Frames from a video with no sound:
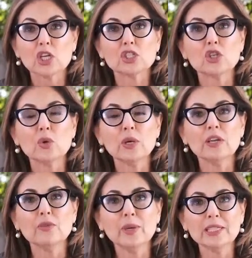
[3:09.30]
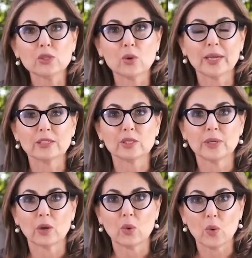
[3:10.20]
So if we're talking to
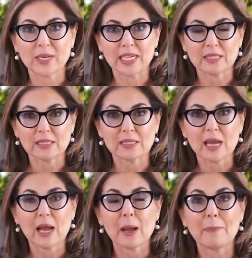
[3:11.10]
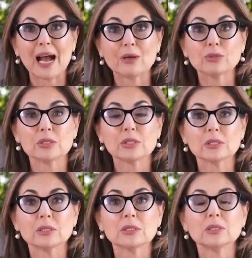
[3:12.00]
an audience about
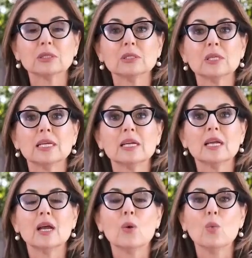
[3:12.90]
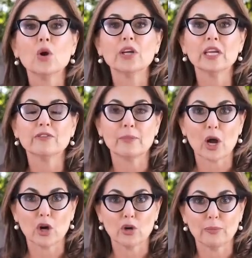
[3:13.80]
working from
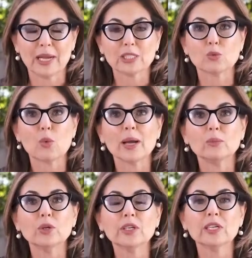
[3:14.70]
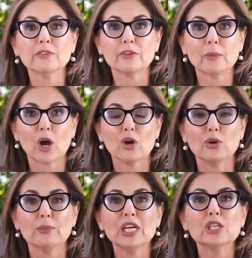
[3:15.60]
home and why working from
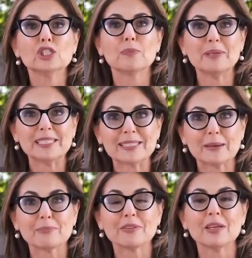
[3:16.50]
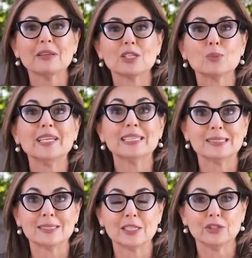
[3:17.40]
home should be something that we
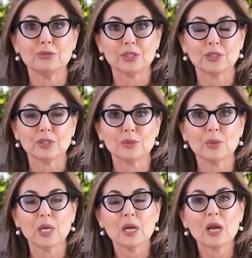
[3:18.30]
continue to do,